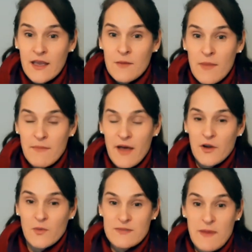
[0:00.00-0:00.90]
My
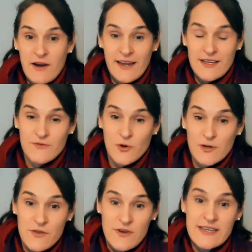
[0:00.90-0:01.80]
mother was married and
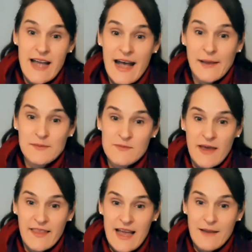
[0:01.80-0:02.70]
divorced 3 times by
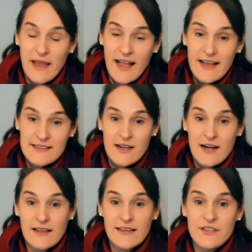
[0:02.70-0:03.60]
the time I got to
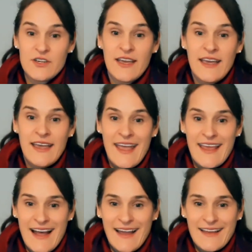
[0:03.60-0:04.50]
college. And
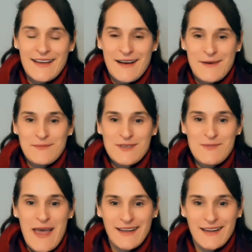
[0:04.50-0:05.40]
I had
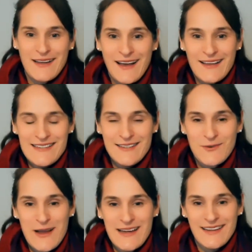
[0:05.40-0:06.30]
spent
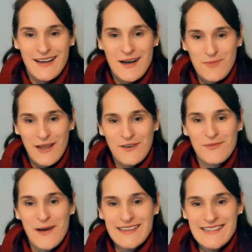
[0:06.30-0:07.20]
quite a bit of
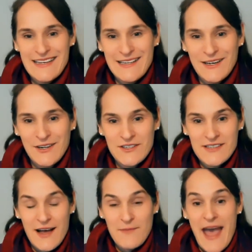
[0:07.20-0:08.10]
my teen years
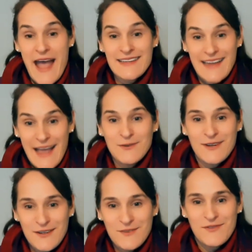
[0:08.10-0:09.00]
acting out
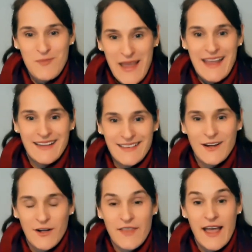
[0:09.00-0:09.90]
of the pain that
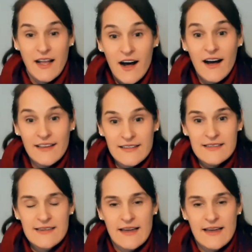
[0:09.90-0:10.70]
all of that caused.